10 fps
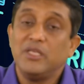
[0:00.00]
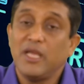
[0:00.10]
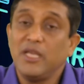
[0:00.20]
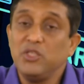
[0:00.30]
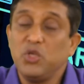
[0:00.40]

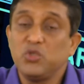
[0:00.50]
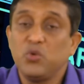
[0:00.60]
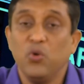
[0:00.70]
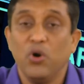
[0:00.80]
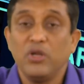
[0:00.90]
taking the
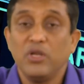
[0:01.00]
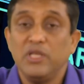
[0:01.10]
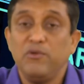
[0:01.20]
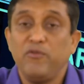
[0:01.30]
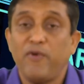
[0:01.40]
score,
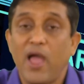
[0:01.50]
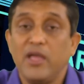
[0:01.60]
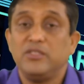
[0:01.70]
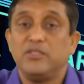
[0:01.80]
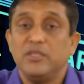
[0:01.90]
you will
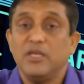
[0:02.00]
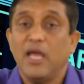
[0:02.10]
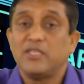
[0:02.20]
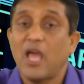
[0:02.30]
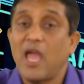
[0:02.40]
find a,
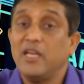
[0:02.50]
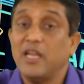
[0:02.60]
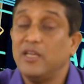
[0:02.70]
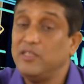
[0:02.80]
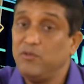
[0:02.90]
a, a,
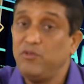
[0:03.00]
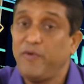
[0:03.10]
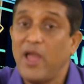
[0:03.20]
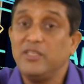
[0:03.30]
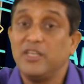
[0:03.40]
you will
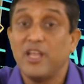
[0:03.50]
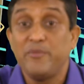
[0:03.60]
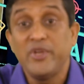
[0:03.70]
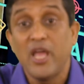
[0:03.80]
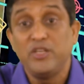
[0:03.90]
find a
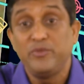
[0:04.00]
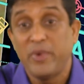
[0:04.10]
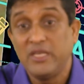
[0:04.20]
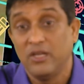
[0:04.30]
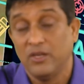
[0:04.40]
definite
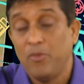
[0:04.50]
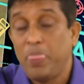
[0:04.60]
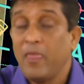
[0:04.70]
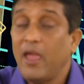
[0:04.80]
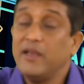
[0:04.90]
pattern
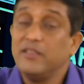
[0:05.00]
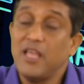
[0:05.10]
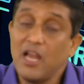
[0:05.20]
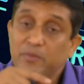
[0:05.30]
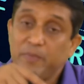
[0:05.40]
and
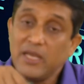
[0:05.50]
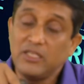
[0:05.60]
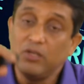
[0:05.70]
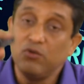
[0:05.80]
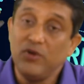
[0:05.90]
that
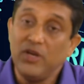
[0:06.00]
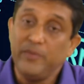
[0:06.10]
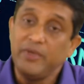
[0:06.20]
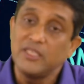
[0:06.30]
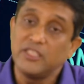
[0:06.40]
pattern will
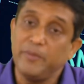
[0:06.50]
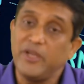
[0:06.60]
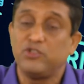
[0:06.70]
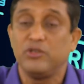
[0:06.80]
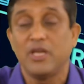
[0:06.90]
be a
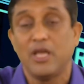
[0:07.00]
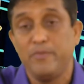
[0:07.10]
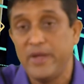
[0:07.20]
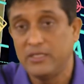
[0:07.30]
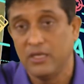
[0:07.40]
symmetrical
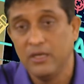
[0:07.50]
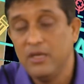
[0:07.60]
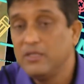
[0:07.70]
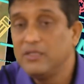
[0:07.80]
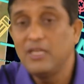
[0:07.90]
pattern.
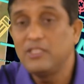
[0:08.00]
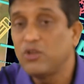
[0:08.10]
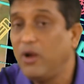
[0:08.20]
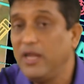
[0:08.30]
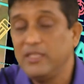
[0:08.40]
That's
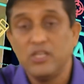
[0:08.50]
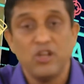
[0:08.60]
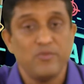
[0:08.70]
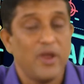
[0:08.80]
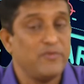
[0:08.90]
called as a
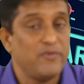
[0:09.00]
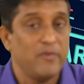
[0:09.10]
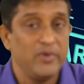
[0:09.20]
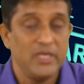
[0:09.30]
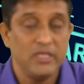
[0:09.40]
normal
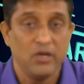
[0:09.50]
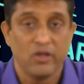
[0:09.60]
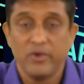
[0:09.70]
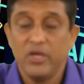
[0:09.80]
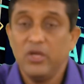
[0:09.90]
probability
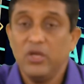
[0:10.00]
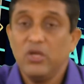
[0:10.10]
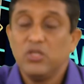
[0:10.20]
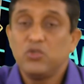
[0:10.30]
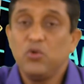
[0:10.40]
curve.
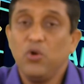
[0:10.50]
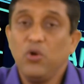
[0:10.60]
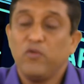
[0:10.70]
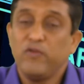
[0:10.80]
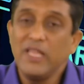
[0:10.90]

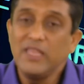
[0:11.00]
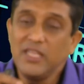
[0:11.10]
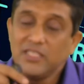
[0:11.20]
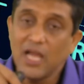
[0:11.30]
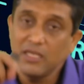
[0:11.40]
So when
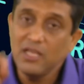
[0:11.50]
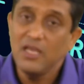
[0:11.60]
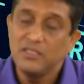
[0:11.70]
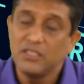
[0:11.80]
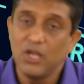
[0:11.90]
the data
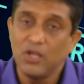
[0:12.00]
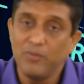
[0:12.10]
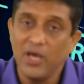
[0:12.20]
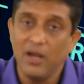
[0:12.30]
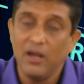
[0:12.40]
is
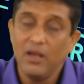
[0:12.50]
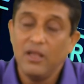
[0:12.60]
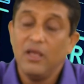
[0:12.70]
normal